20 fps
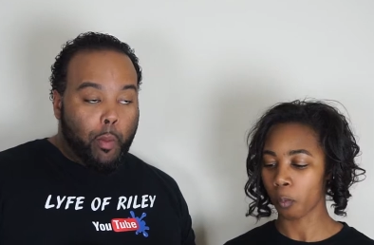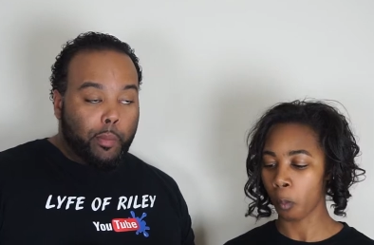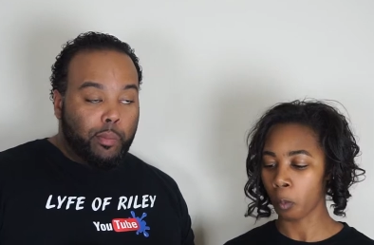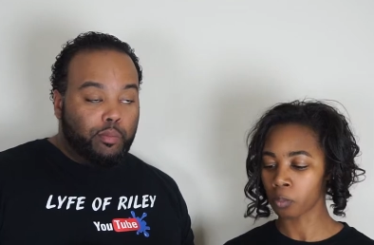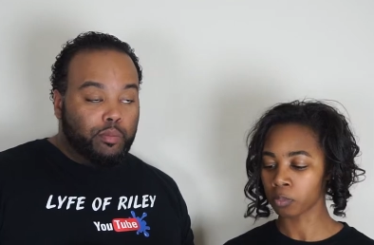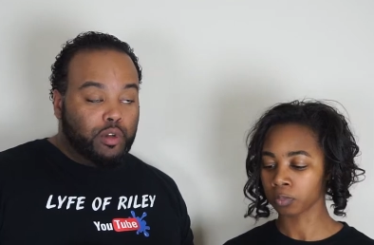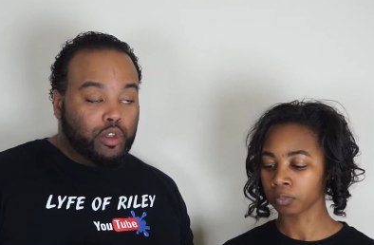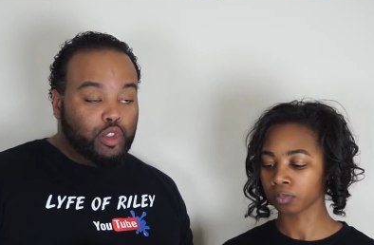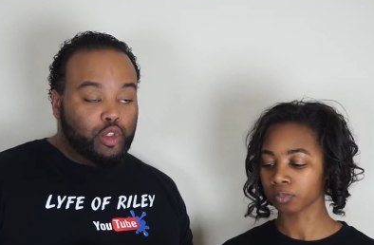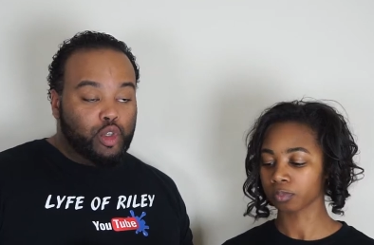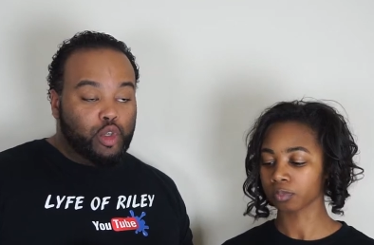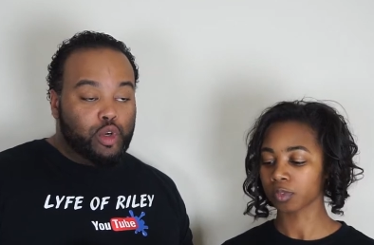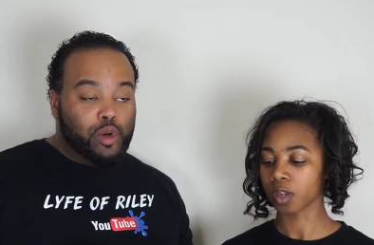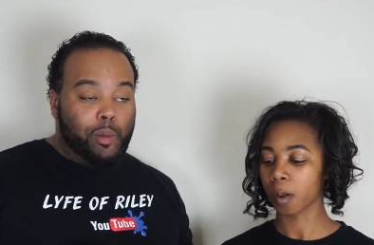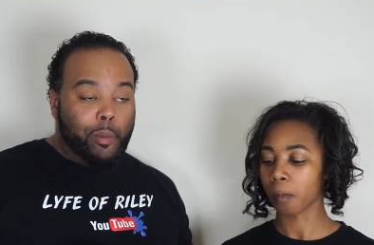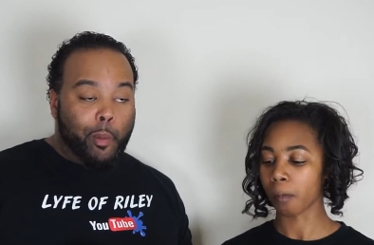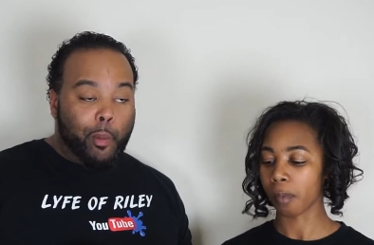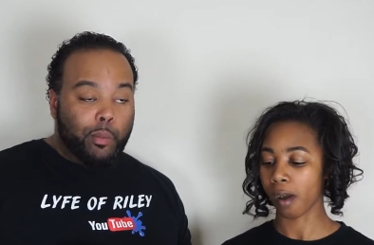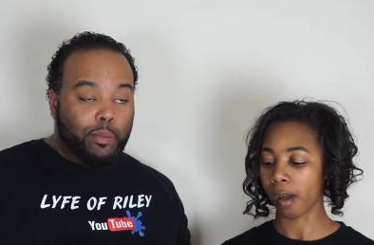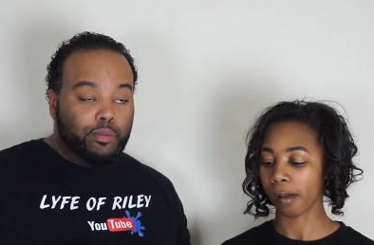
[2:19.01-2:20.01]
Speaker 1: It mixed
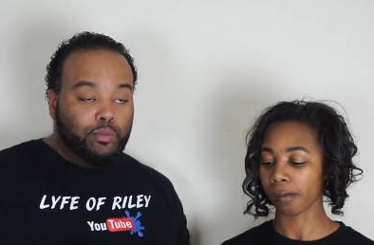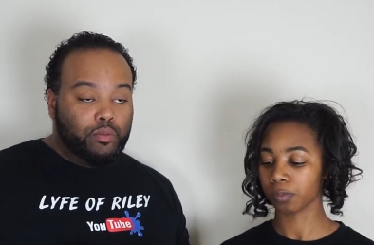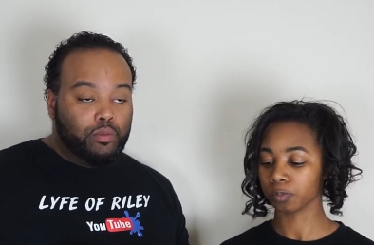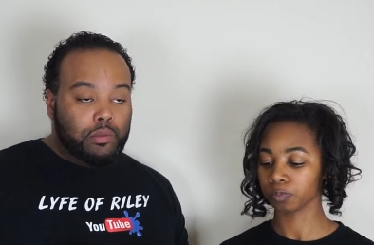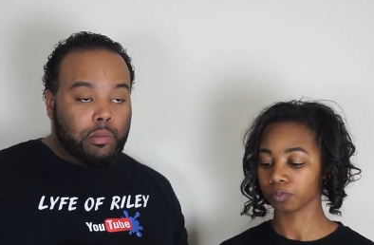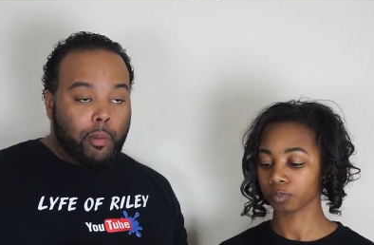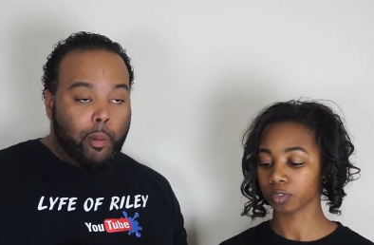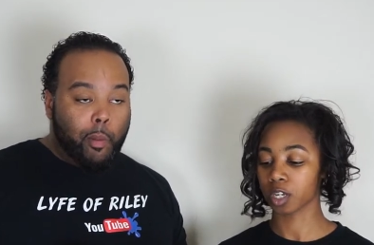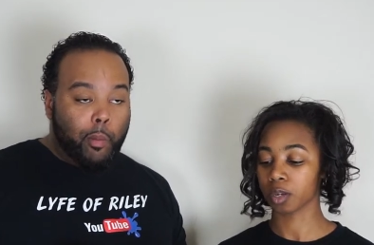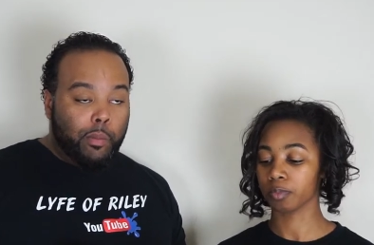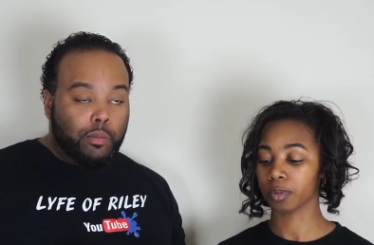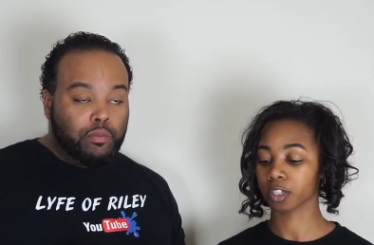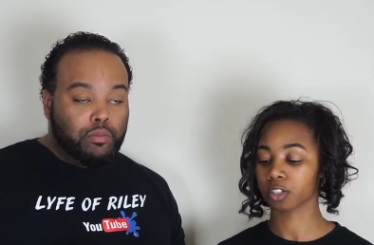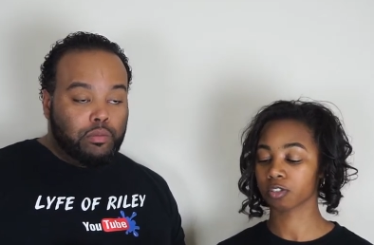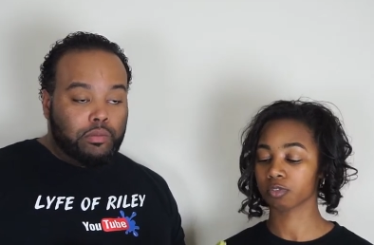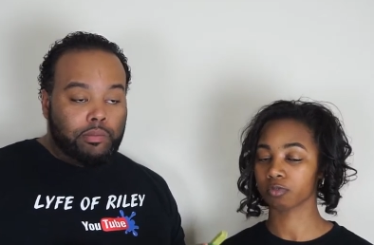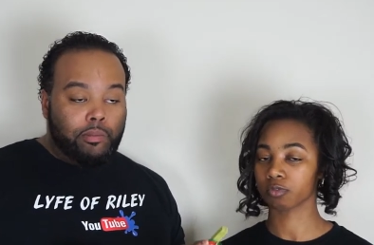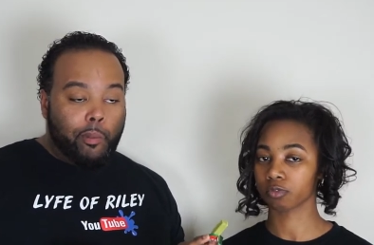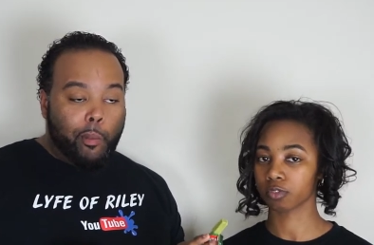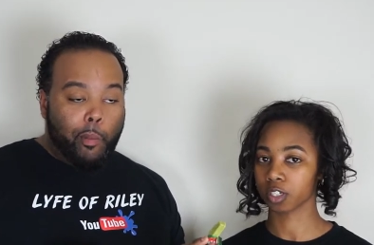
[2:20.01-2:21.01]
good. But it
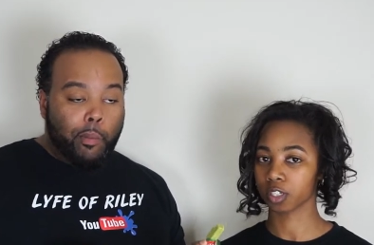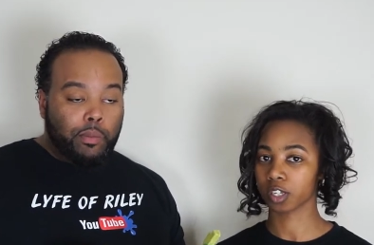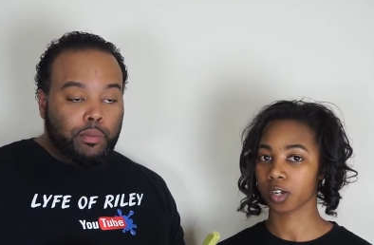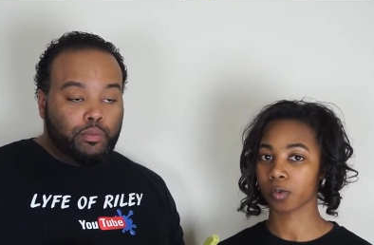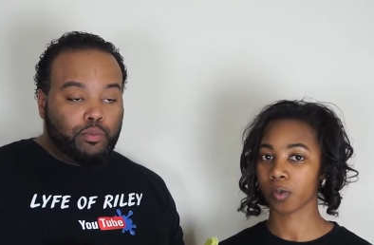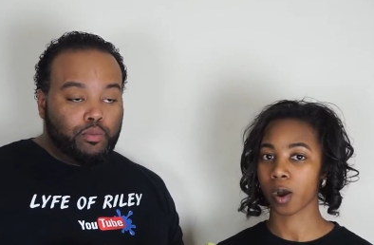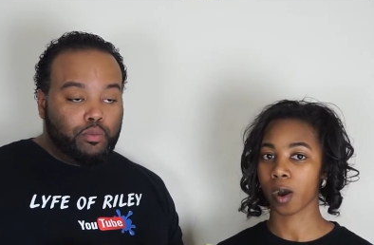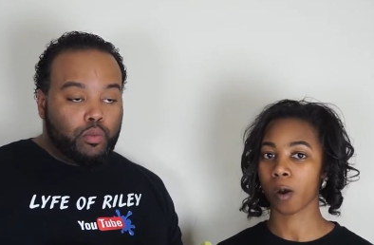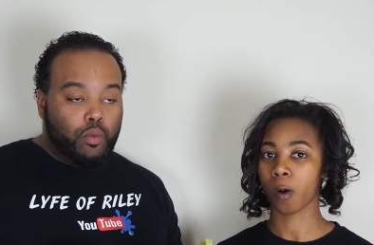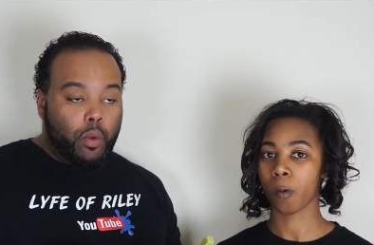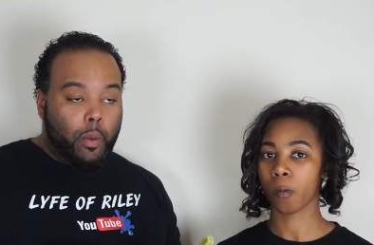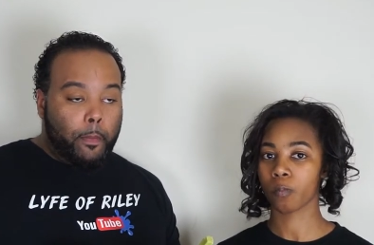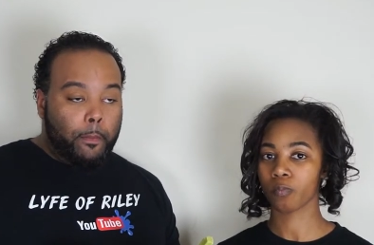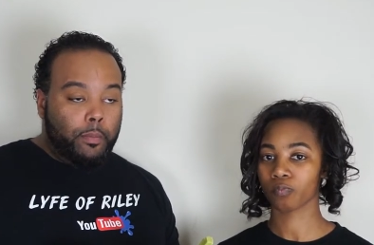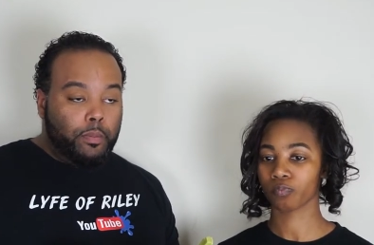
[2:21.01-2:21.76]
mixed really well.